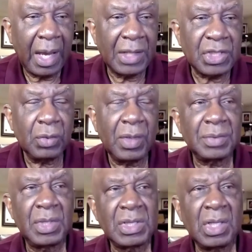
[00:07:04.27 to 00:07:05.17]
And so as
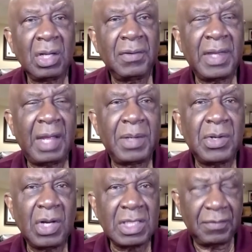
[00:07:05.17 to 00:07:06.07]
a result of that,
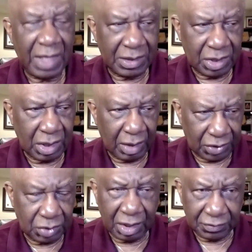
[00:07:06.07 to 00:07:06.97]
because of that
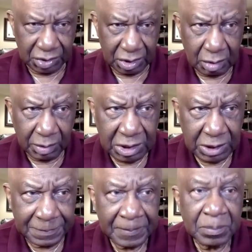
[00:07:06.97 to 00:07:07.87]
stressful
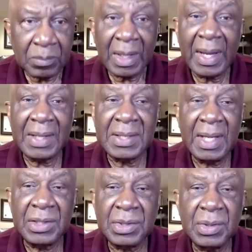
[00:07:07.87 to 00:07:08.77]
situation, it
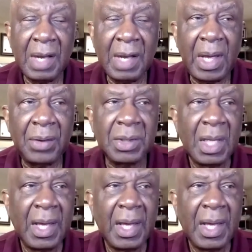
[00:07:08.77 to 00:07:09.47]
tends to come out.